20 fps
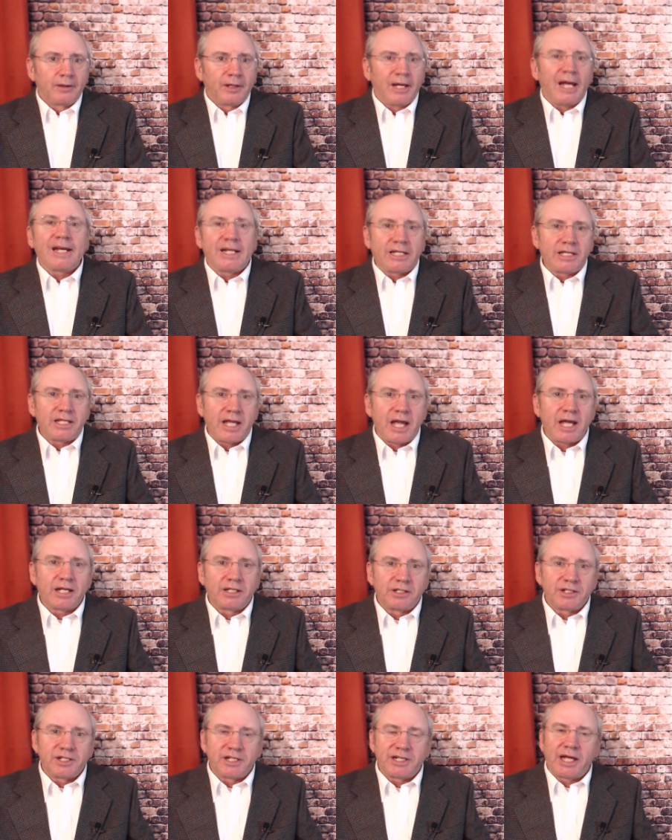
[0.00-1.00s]
And in the
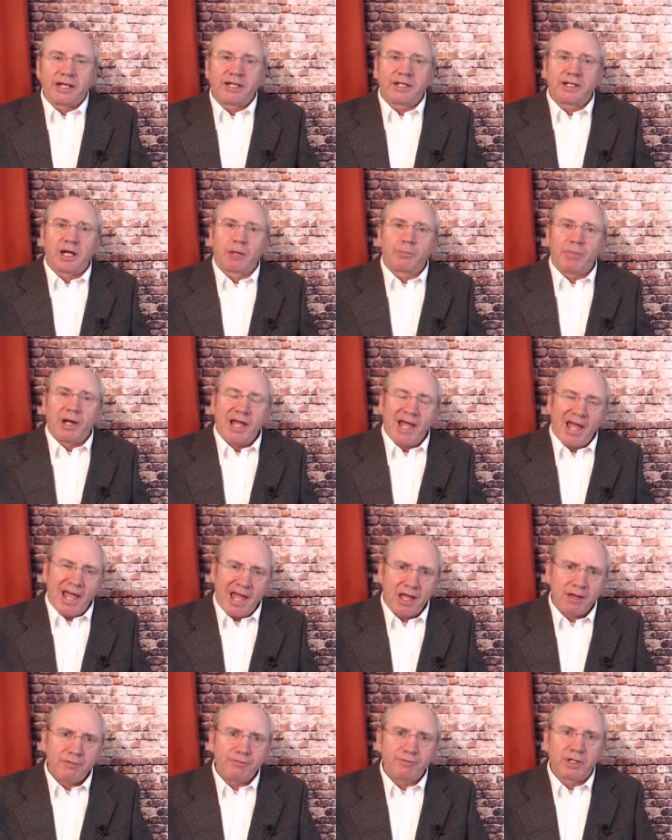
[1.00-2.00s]
end, it ended up
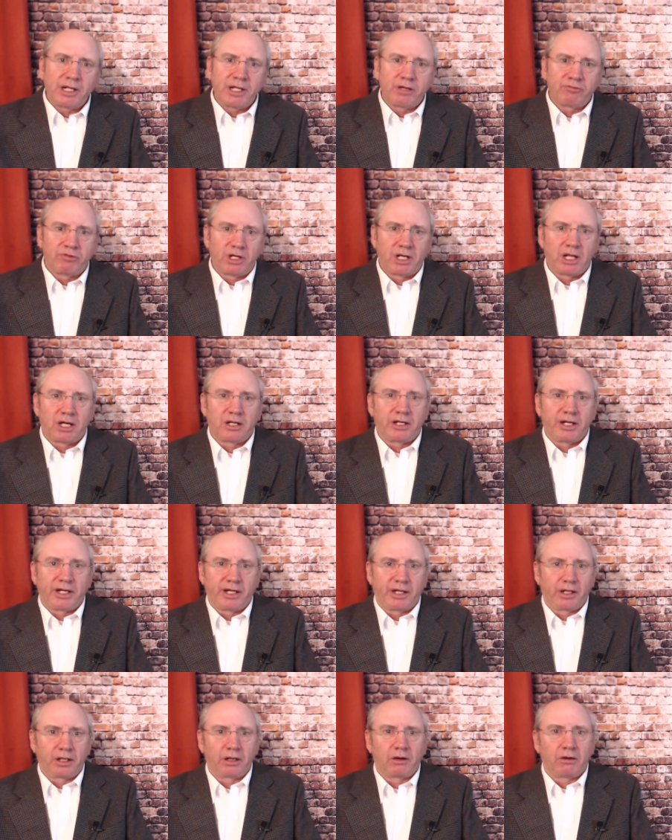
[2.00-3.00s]
heavily
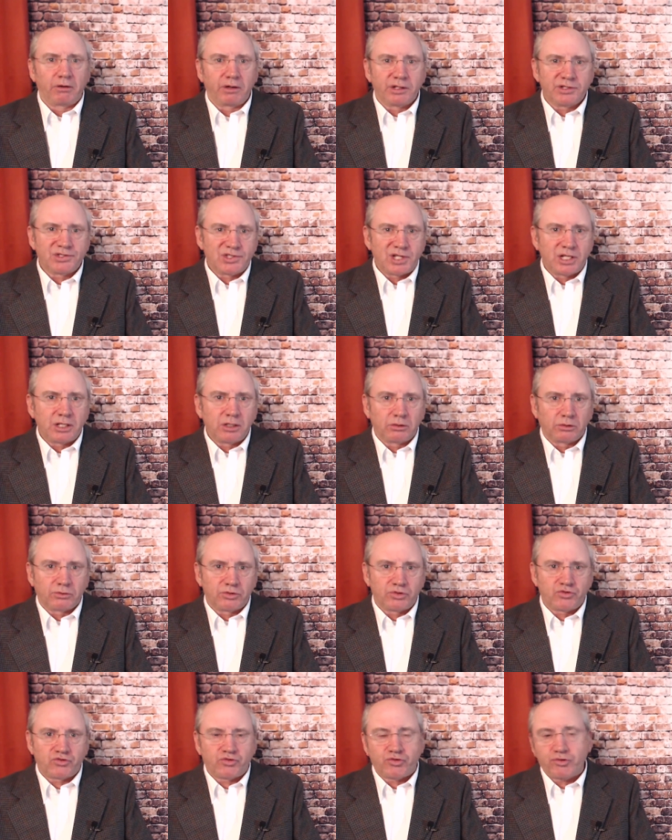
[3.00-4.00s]
relying on a single
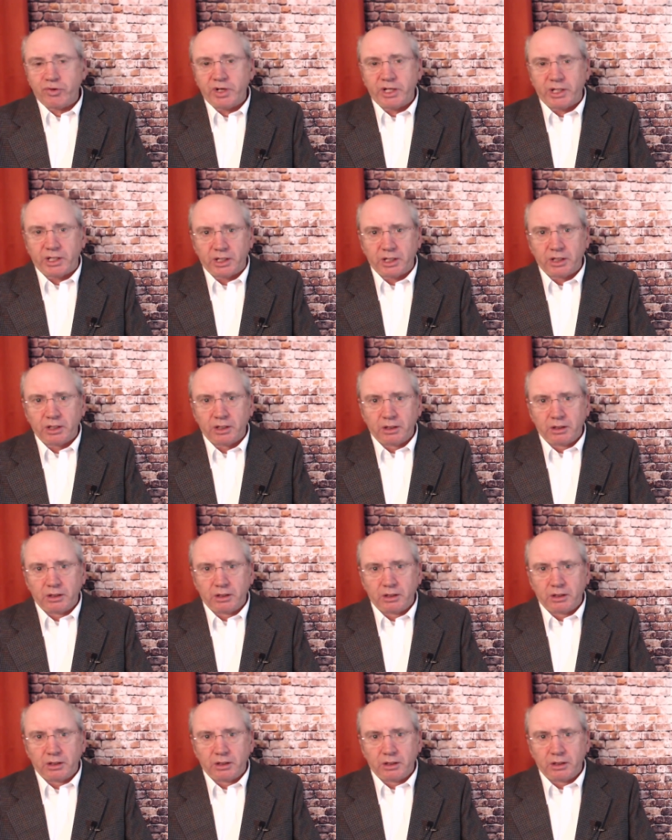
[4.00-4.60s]
tree